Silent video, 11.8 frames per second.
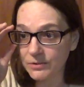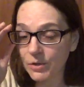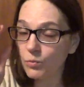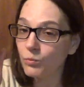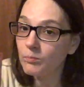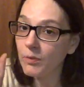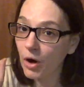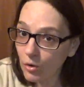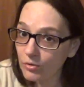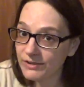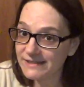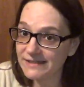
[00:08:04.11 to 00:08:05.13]
No,
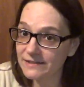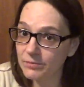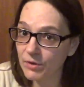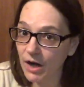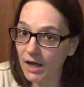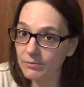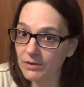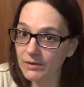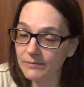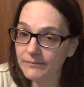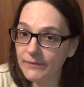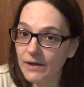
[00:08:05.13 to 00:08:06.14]
mold isn't the
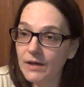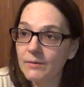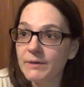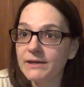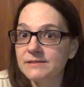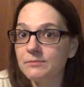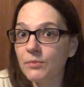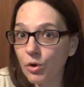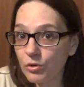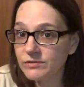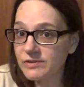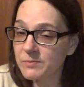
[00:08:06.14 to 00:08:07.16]
problem, because
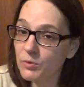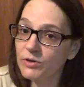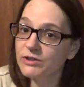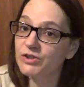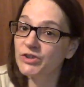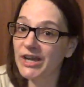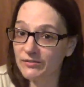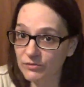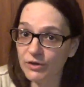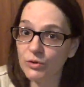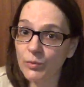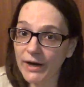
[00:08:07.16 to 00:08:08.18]
mold spores are
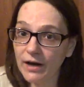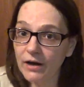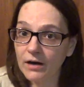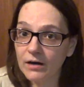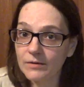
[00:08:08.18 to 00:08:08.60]
everywhere.